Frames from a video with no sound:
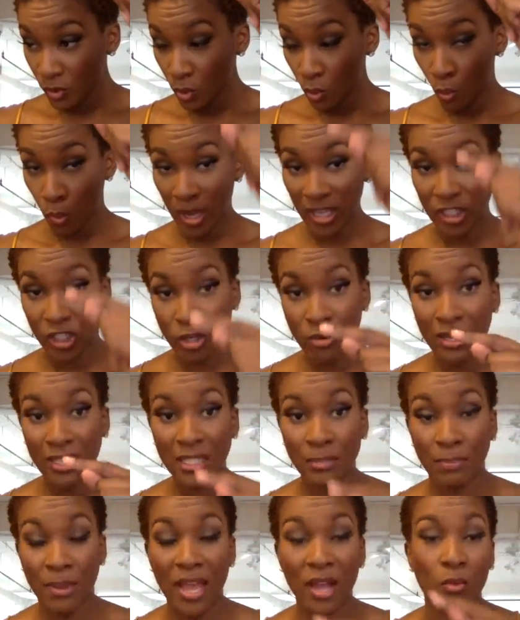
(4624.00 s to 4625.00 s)
what to
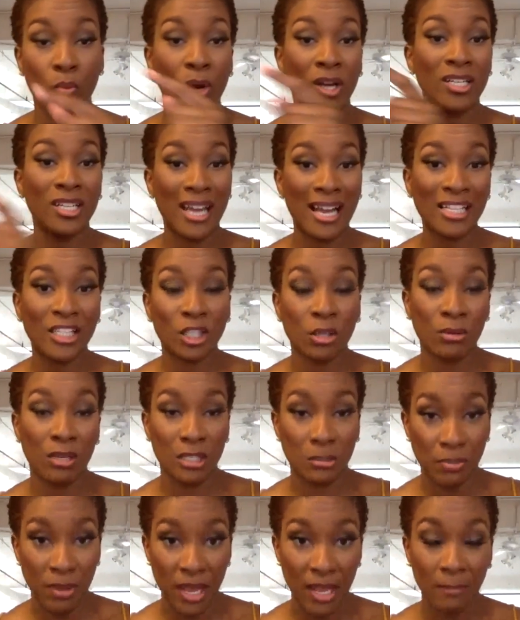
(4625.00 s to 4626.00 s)
expect, what not to
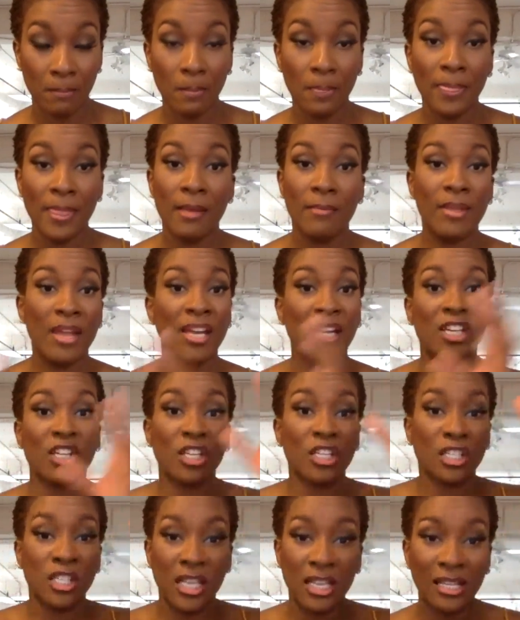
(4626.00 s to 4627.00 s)
expect. And it
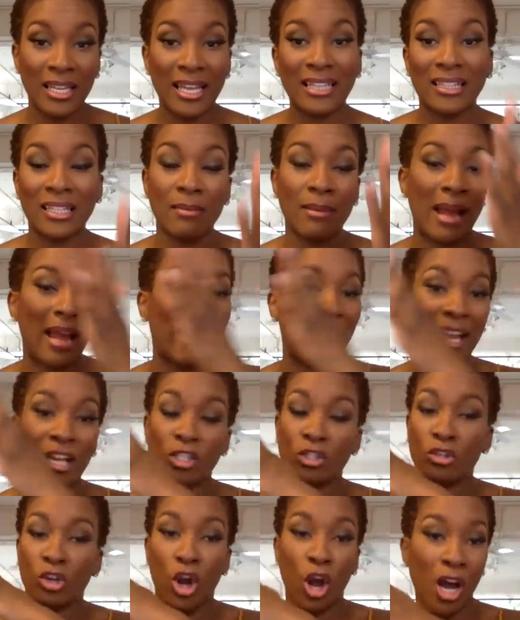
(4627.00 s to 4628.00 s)
let them, I
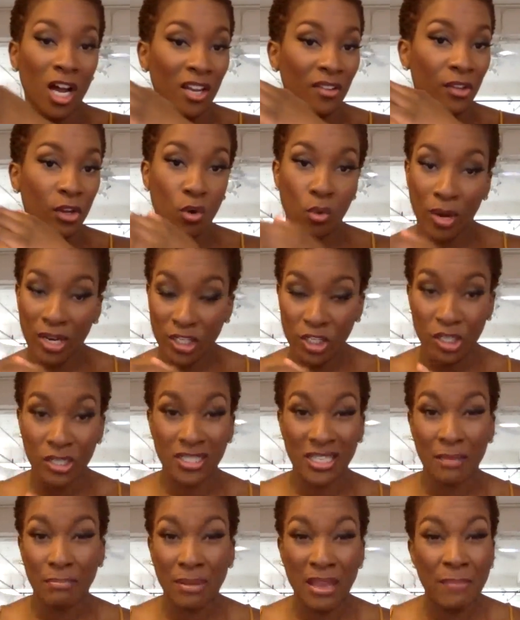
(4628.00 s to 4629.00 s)
answered all of the
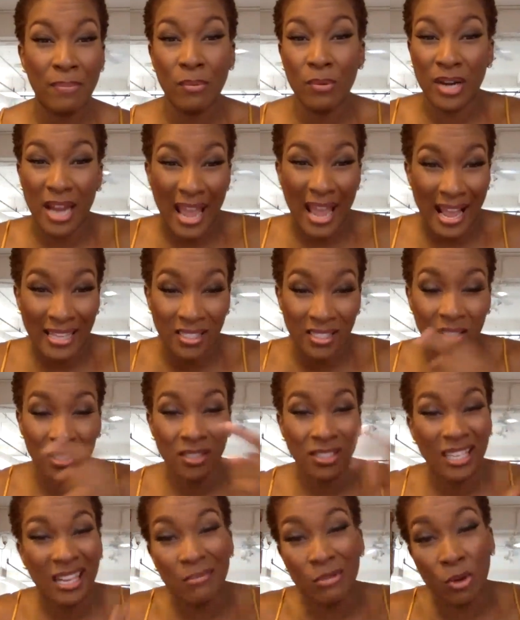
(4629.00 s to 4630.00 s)
questions that people would ask, the
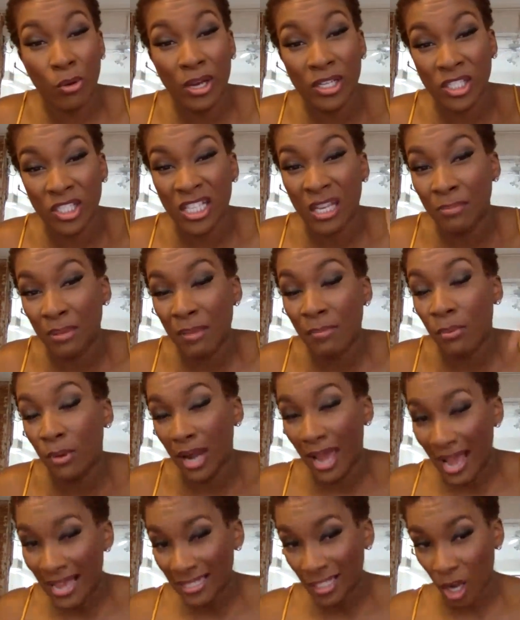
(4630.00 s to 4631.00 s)
same questions that people
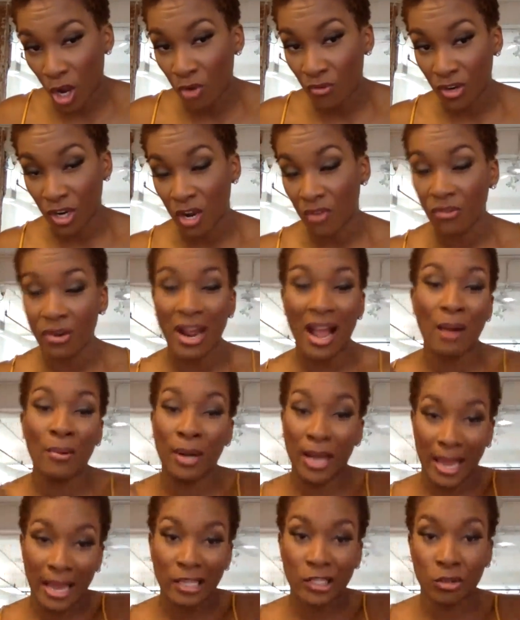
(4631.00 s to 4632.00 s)
would ask over and over, I
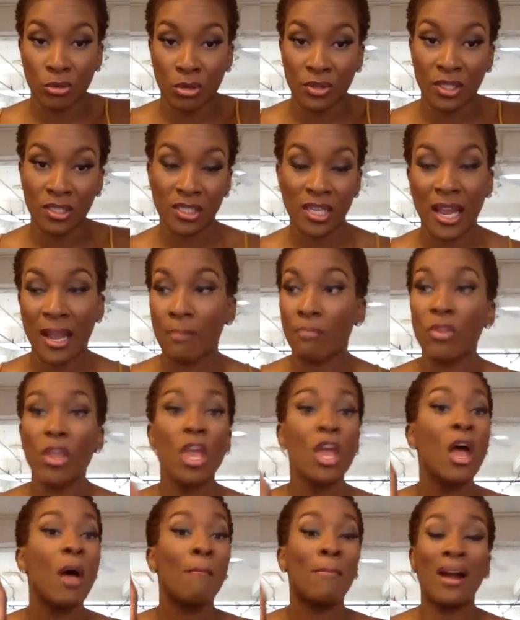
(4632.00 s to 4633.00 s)
would answer on the site.
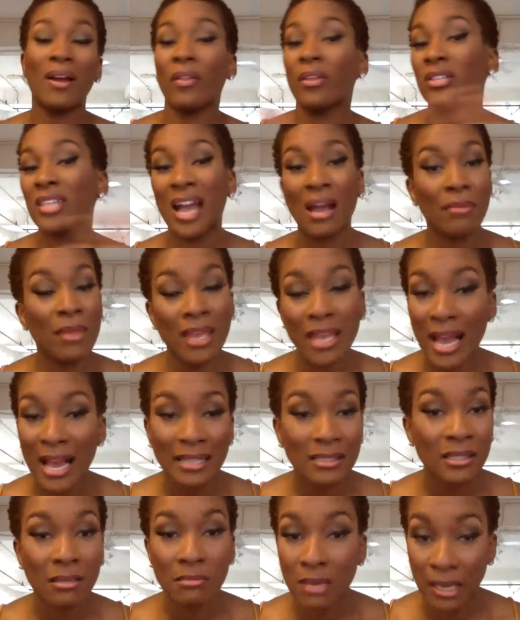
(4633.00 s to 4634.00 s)
By the time they
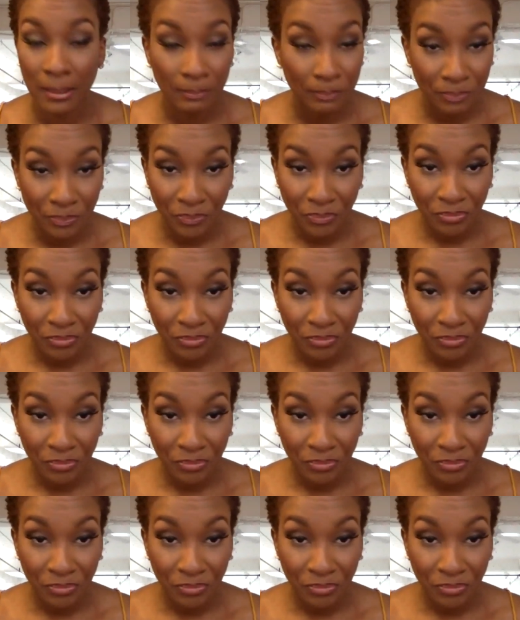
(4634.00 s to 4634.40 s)
got to me,